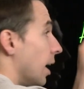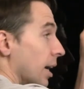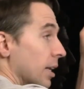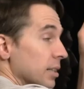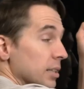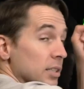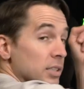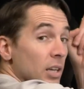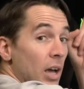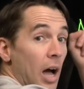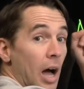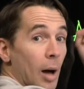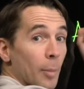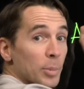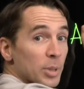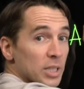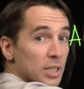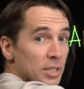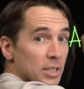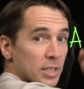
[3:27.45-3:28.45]
And these
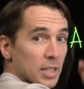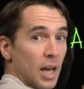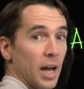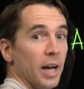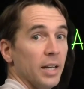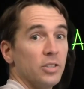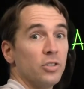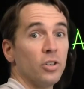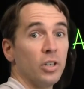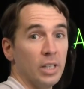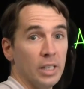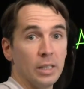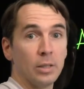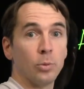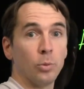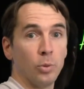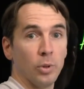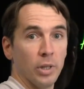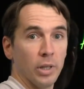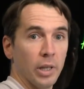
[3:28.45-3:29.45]
opposite sides are
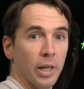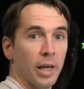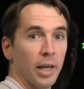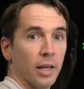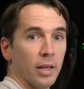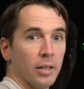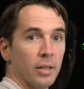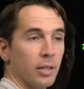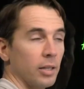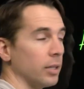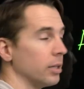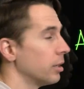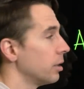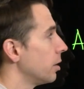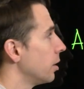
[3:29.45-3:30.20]
equal in length.